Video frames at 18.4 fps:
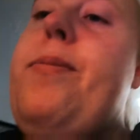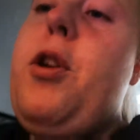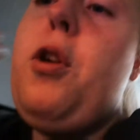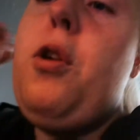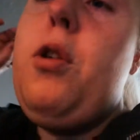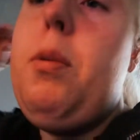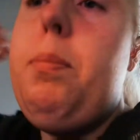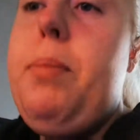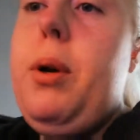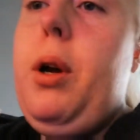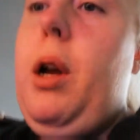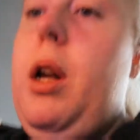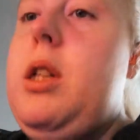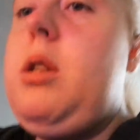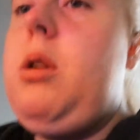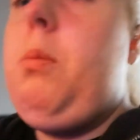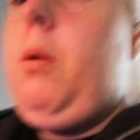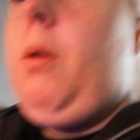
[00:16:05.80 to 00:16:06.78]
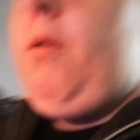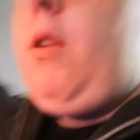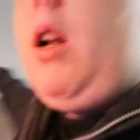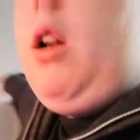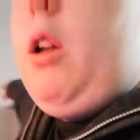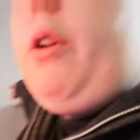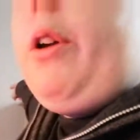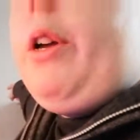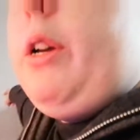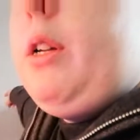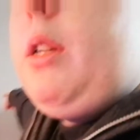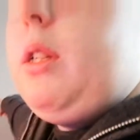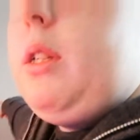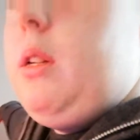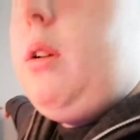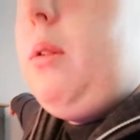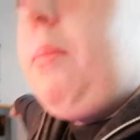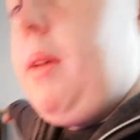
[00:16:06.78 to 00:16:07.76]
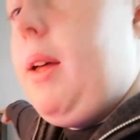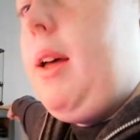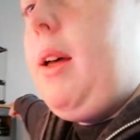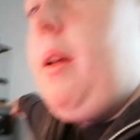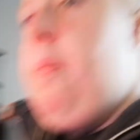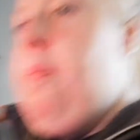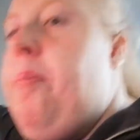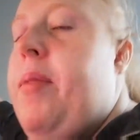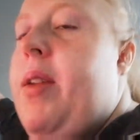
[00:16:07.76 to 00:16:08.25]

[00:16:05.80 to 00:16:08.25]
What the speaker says: do the bug, so we've got locusts up there,